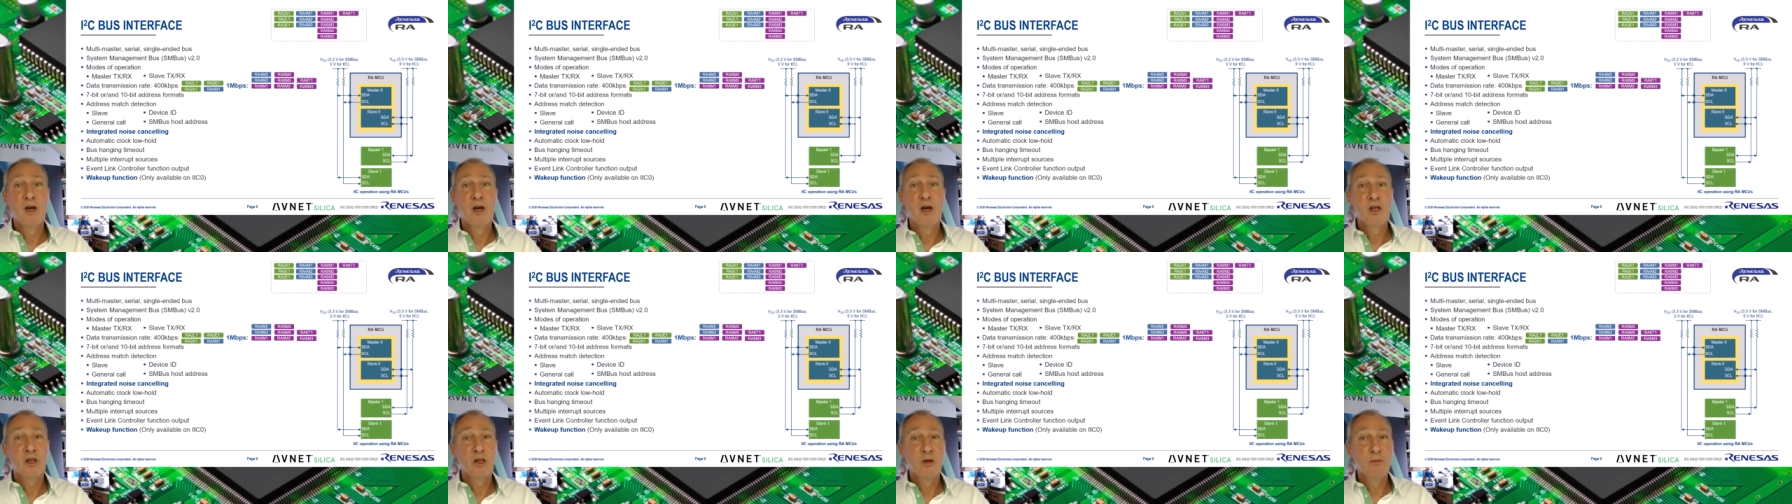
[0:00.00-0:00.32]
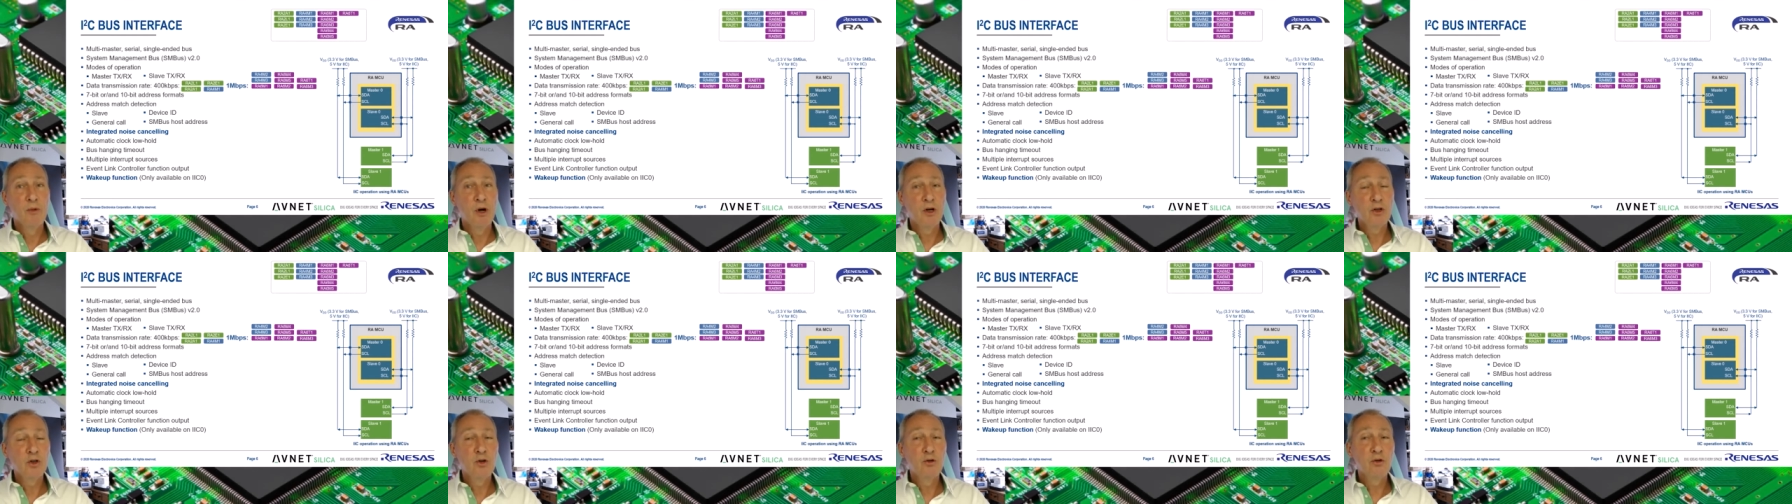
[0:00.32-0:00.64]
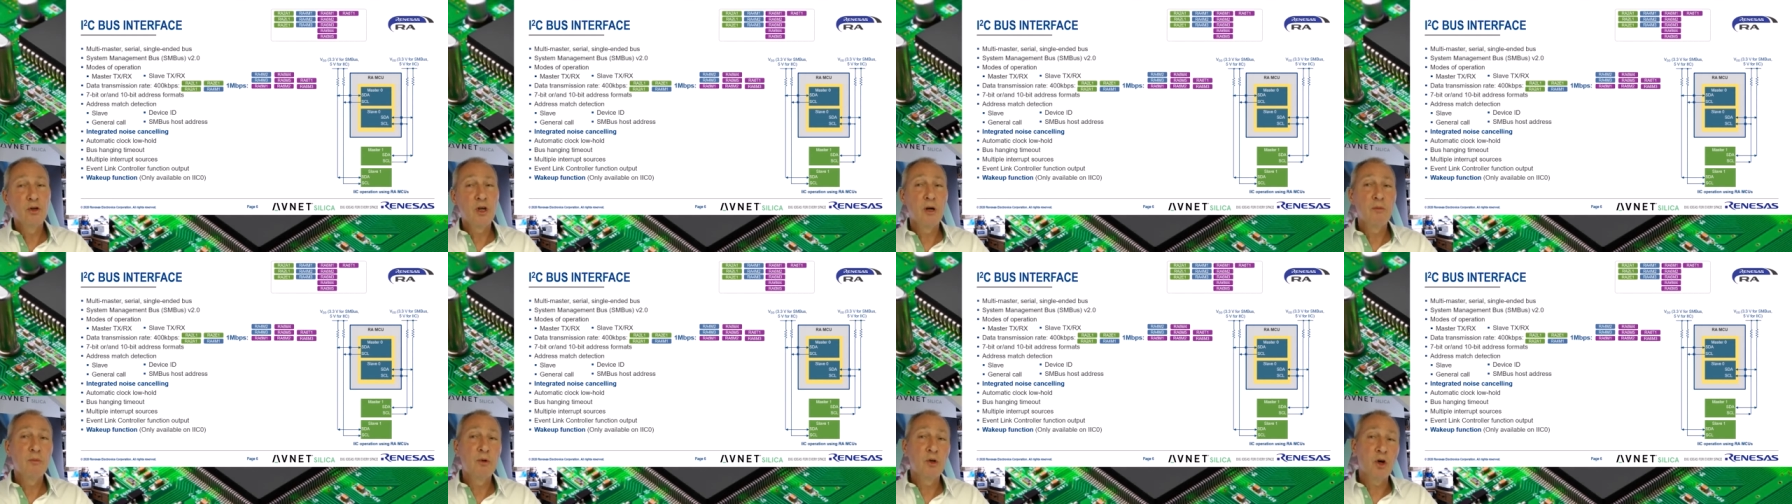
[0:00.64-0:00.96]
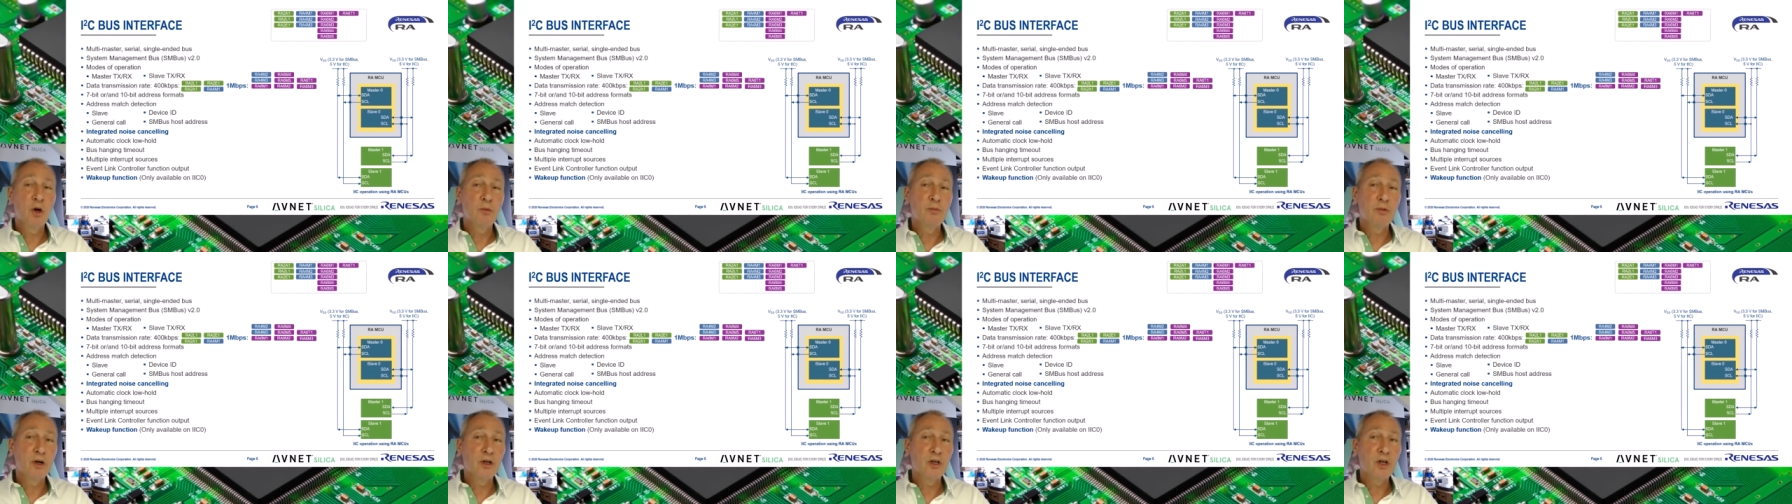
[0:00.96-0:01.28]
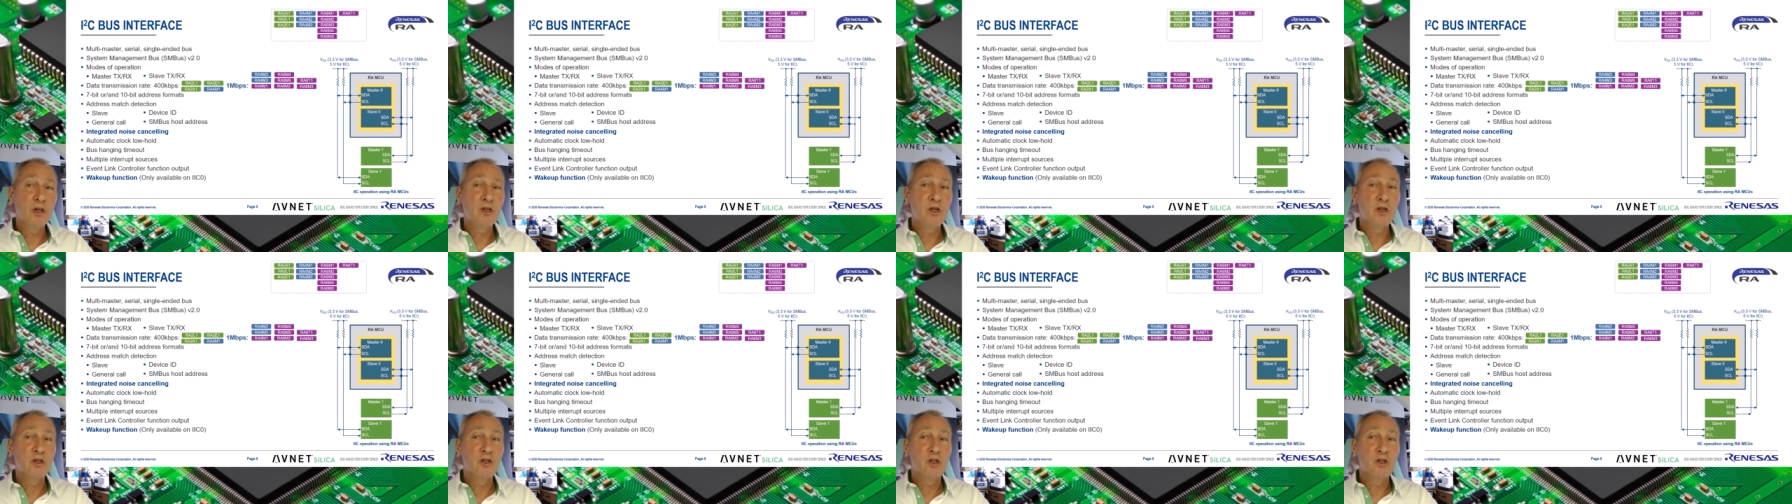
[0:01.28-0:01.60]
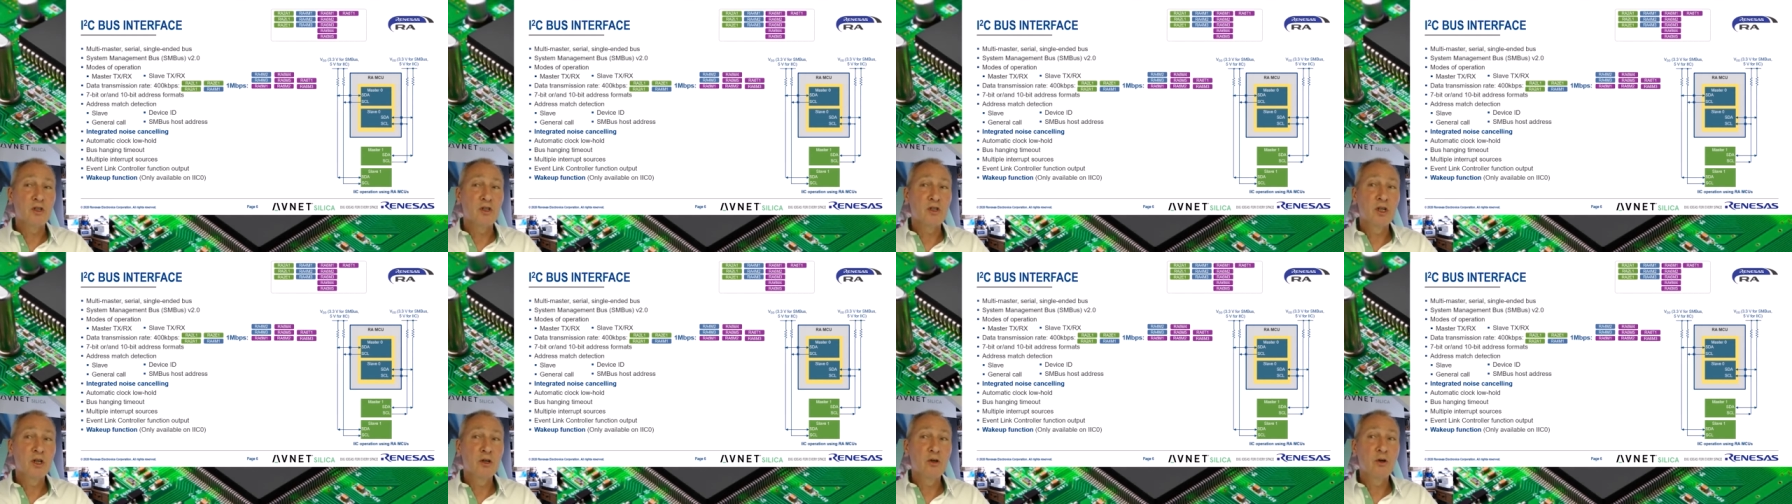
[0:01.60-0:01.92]
The module can be operated as a
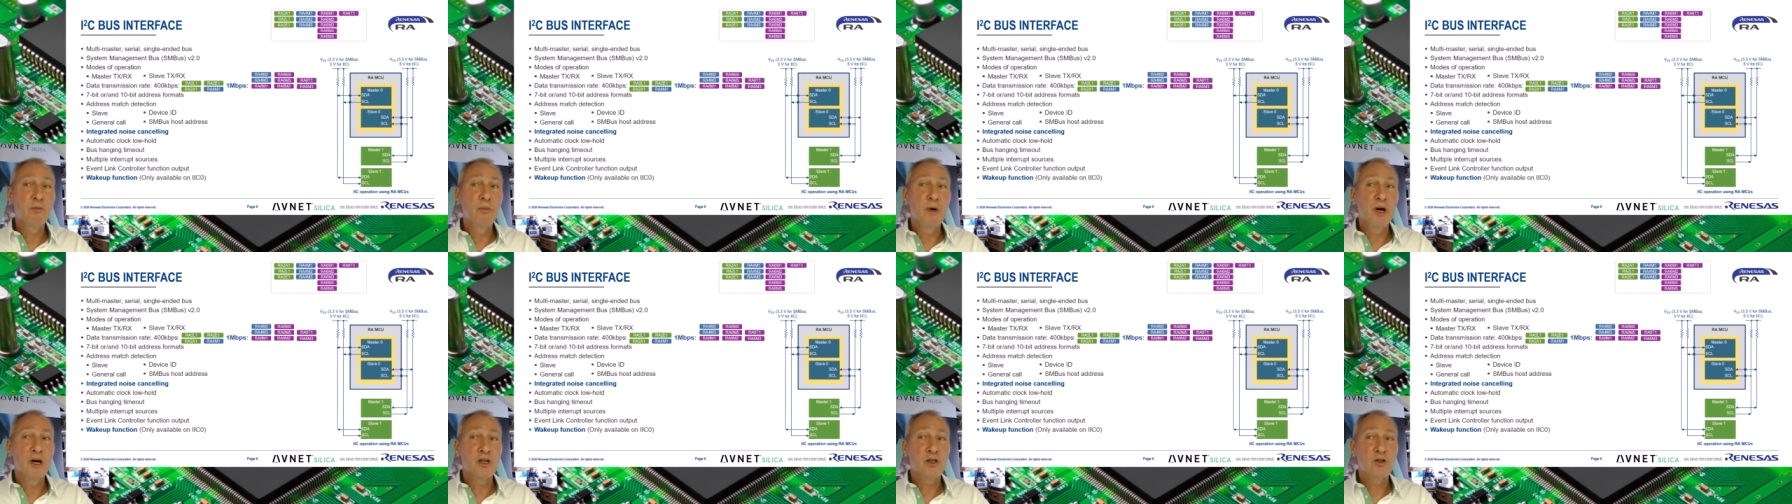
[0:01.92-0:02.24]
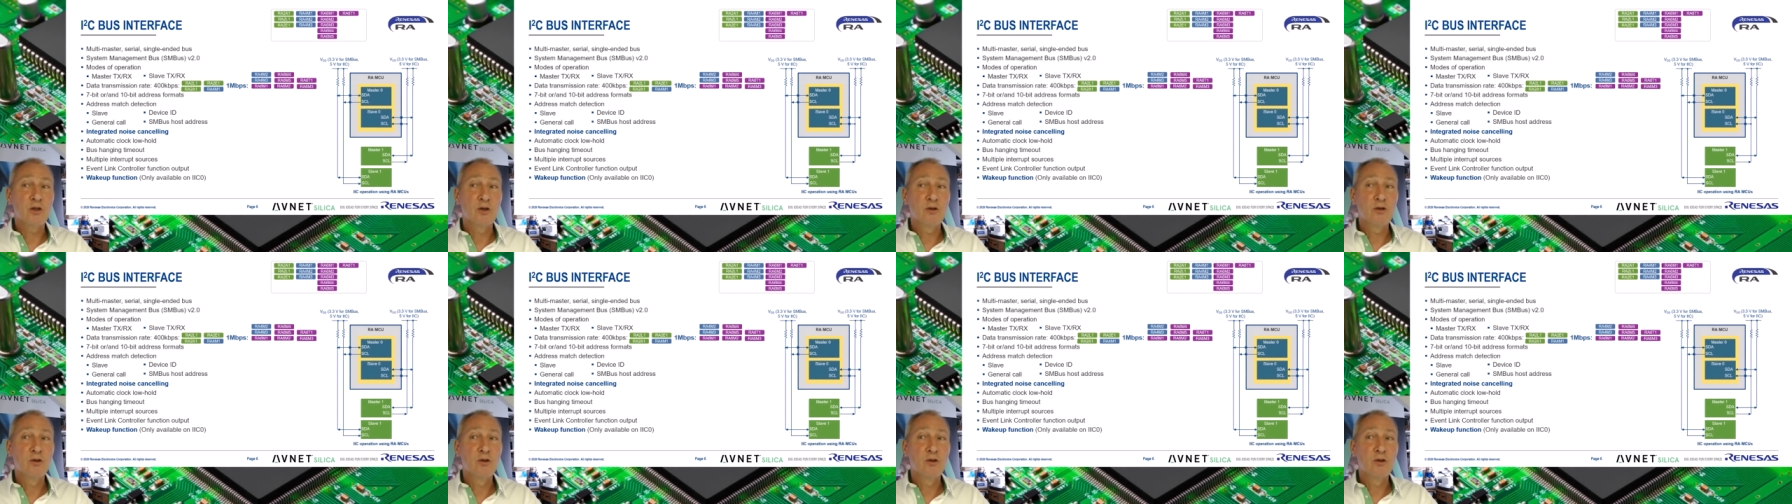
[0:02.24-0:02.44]
single master